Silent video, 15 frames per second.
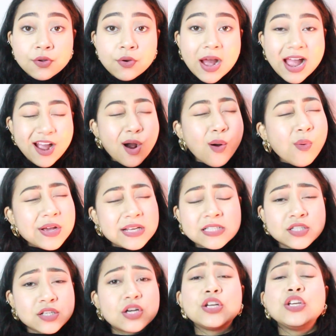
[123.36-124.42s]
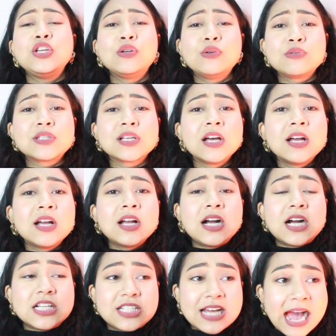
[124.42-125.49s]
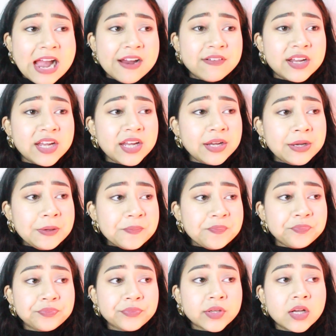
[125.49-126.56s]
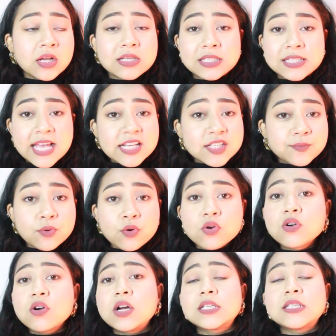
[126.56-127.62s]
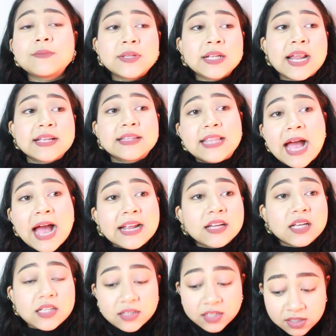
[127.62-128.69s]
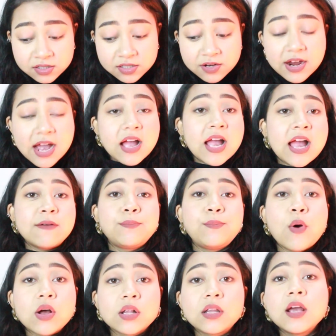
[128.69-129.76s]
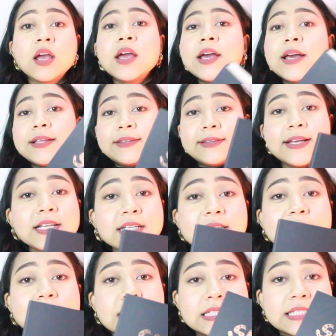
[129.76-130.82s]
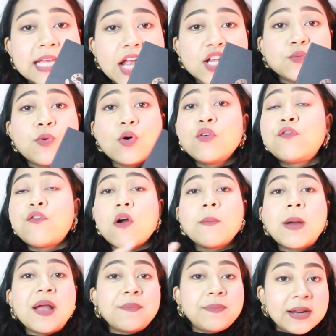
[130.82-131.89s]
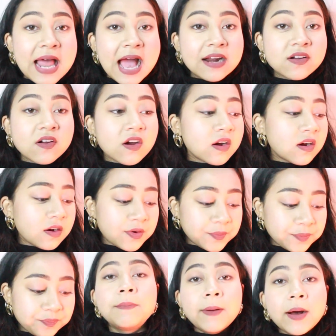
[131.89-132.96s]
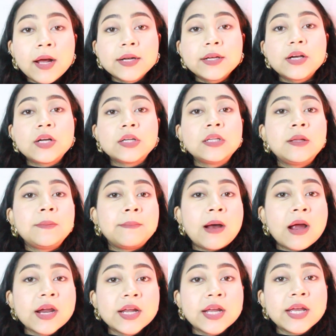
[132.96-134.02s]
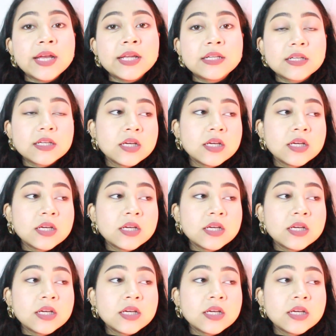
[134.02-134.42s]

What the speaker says: I always use a diary, a sketchbook, or something like that. This year I have bought this sketchbook for my planner, but on the market,